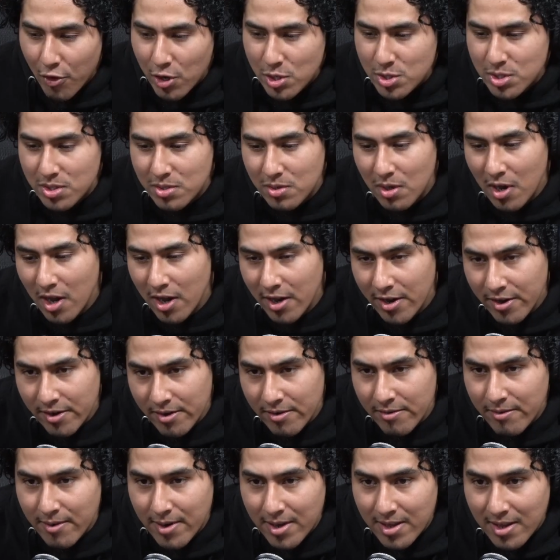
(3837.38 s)
first, the
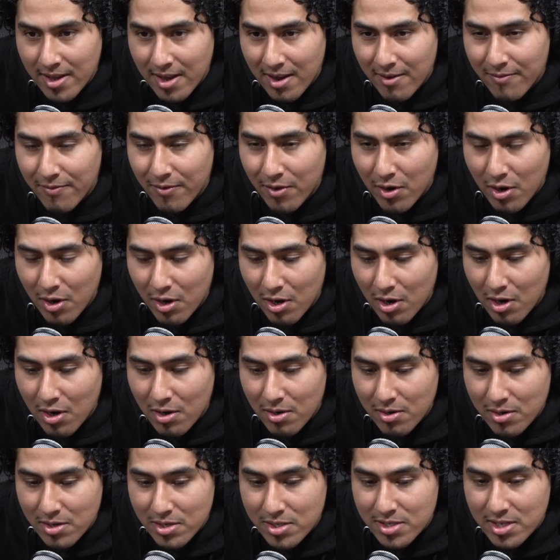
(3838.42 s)
hunger, right? How
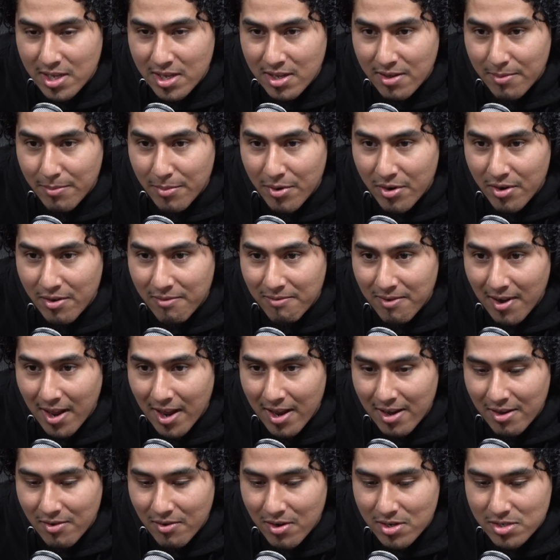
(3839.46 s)
long would it take a bird to
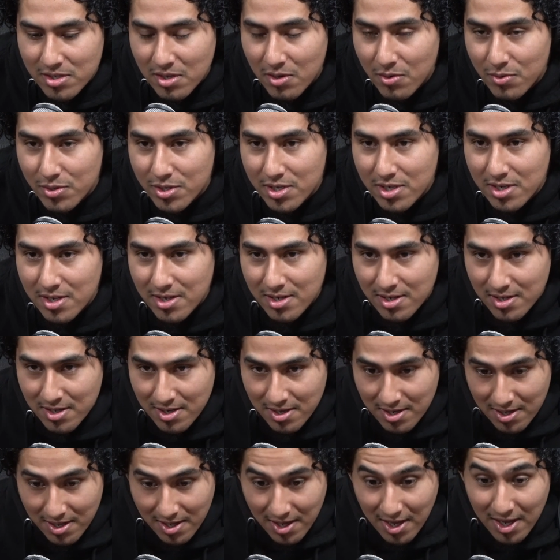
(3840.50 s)
fly across the ocean?
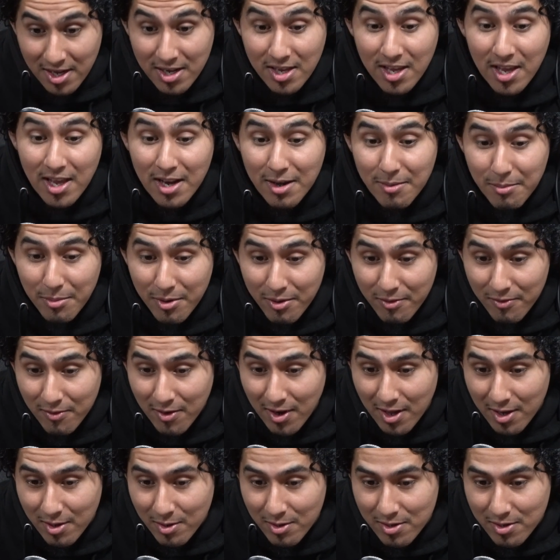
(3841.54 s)
And can a bird fly